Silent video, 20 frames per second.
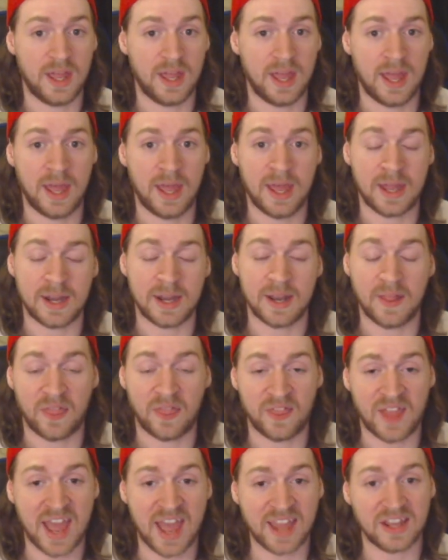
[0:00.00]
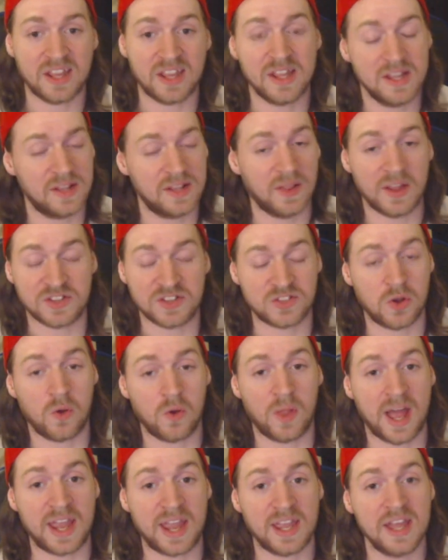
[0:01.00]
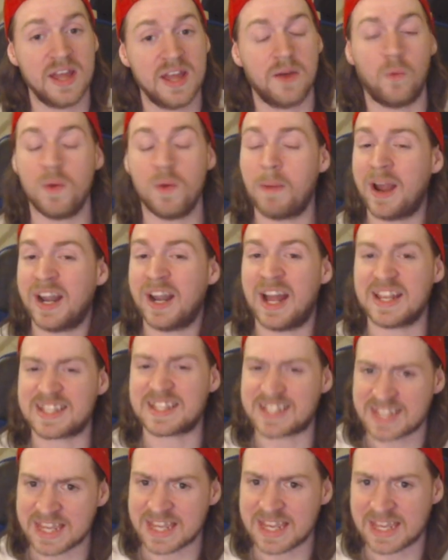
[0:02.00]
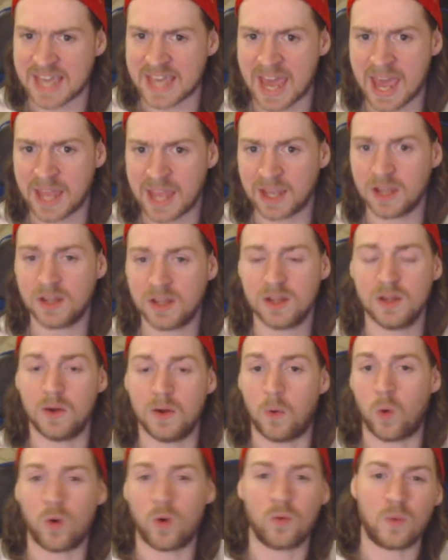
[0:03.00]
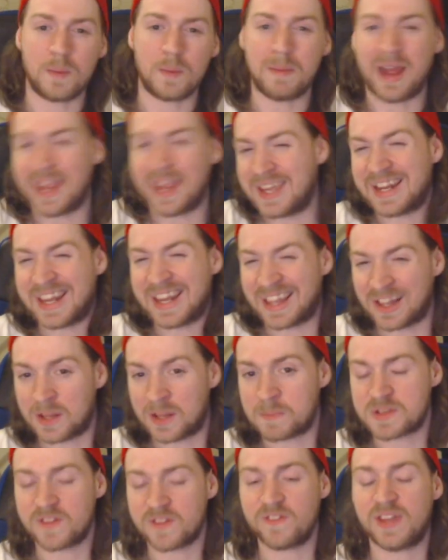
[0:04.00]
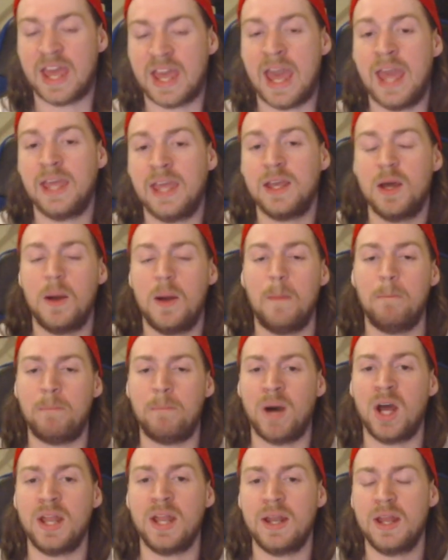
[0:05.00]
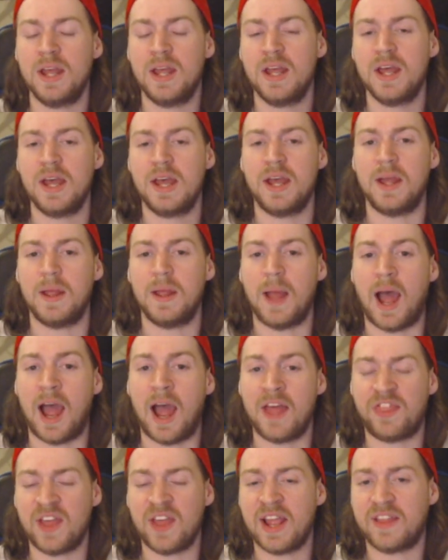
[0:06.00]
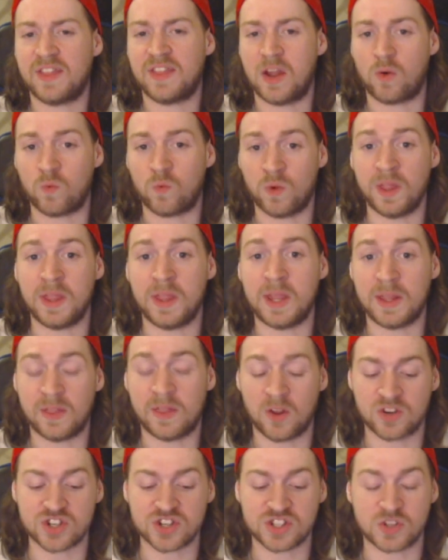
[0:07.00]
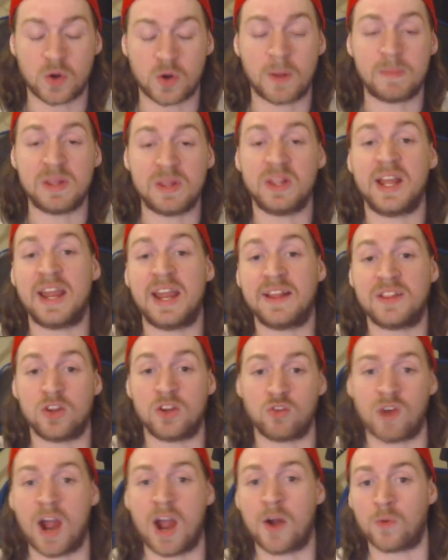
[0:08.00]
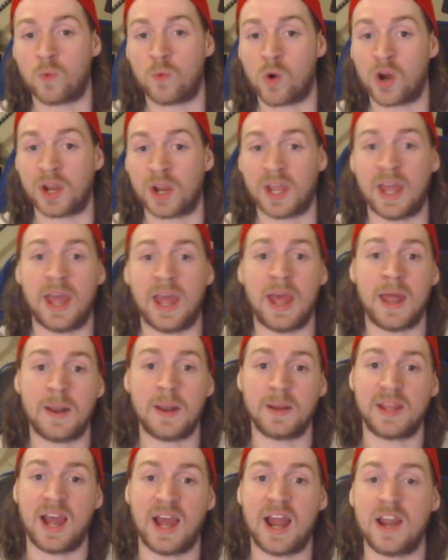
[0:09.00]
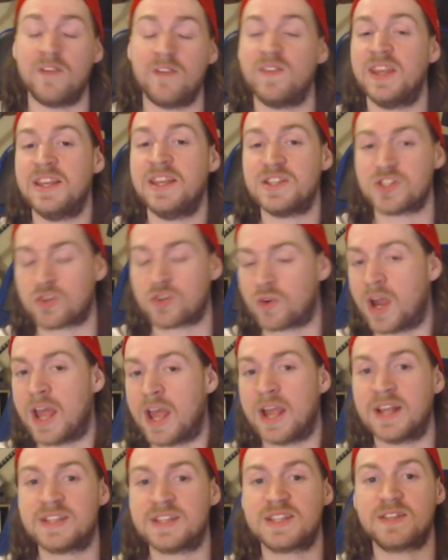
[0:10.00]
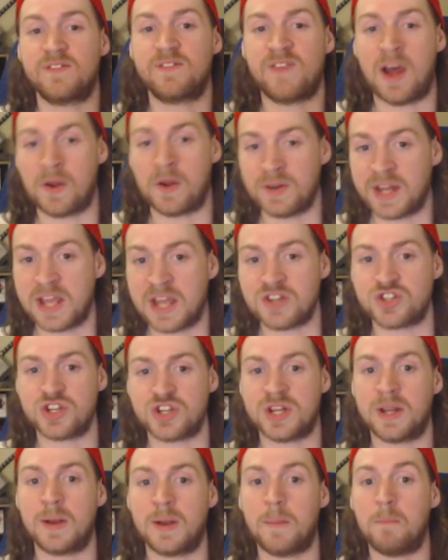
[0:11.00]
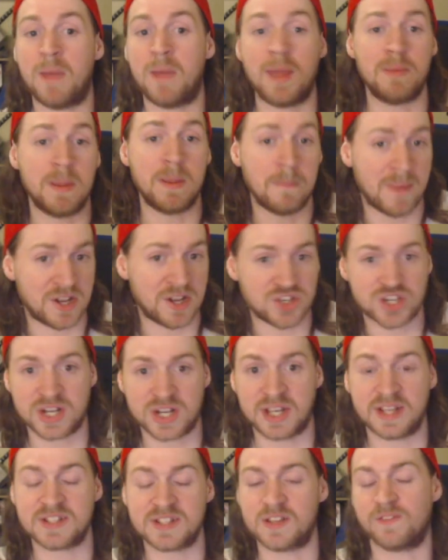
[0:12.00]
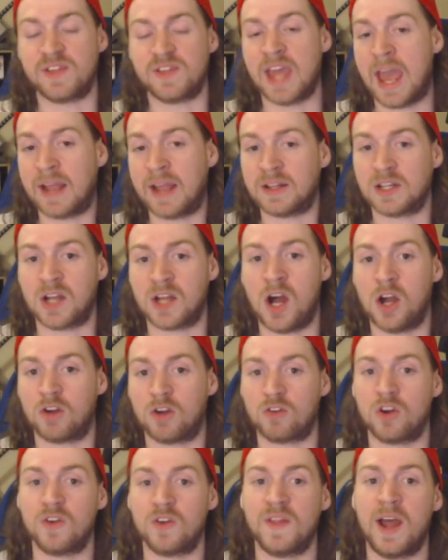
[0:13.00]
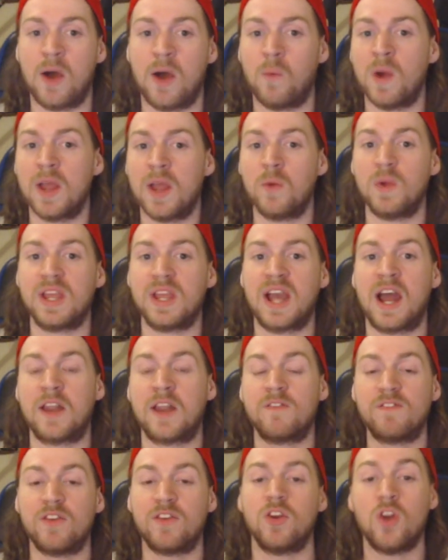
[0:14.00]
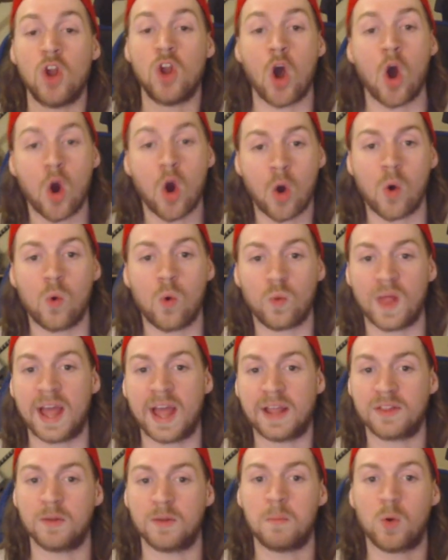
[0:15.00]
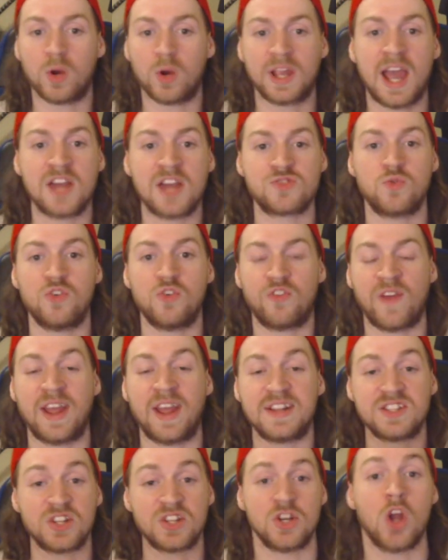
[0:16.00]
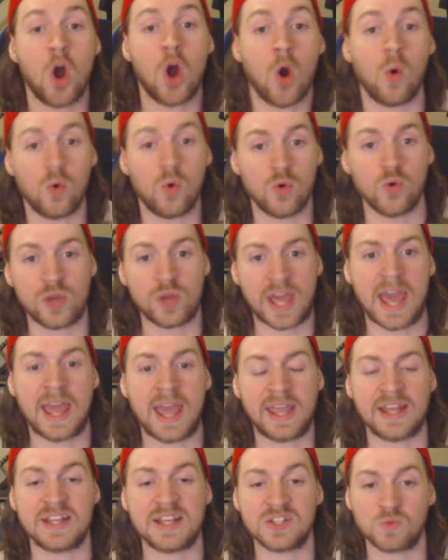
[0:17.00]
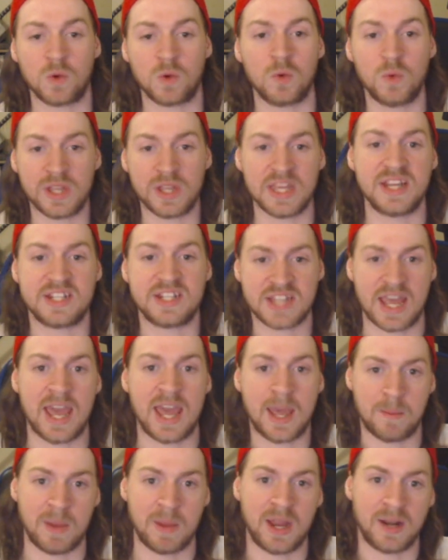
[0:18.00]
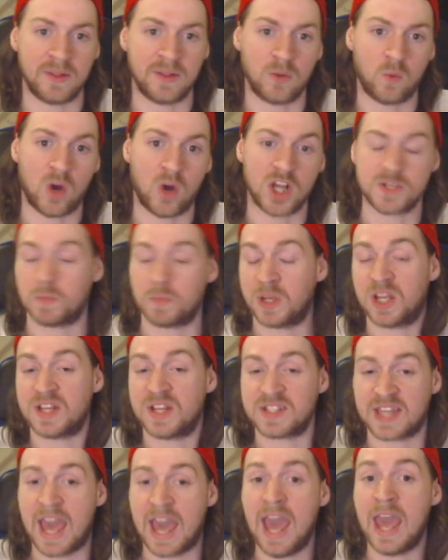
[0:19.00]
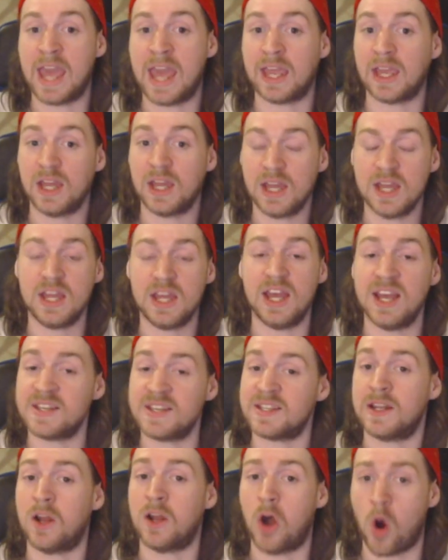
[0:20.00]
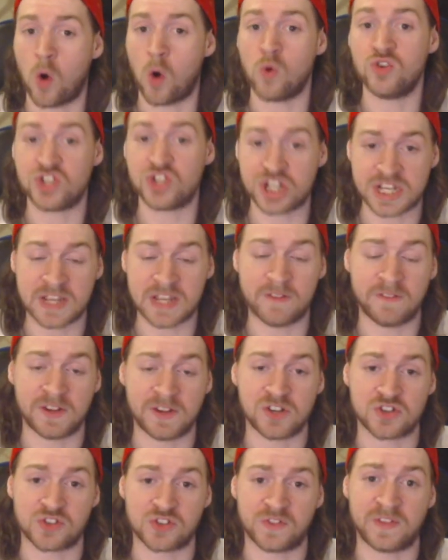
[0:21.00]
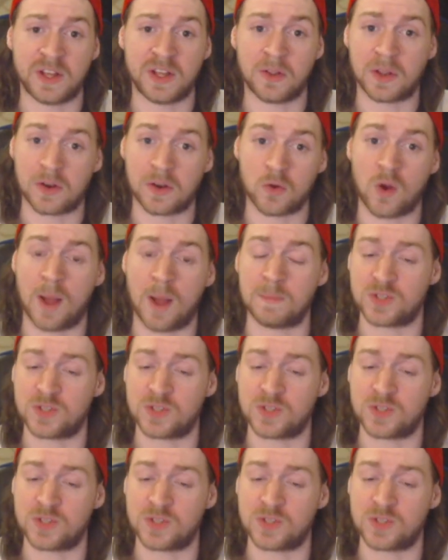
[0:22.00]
And that, so like, we might not see Kang, or we might get a glimpse of Kang, but I think that really they're just going to be laying the groundwork and kind of Easter eggs, foundation, maybe mentionings of Kang the Conqueror. That way we kind of know, like, the more casual fans know who Kang is when we get to Ant-Man and the Wasp, because Kang is an OG Avengers villain who I'm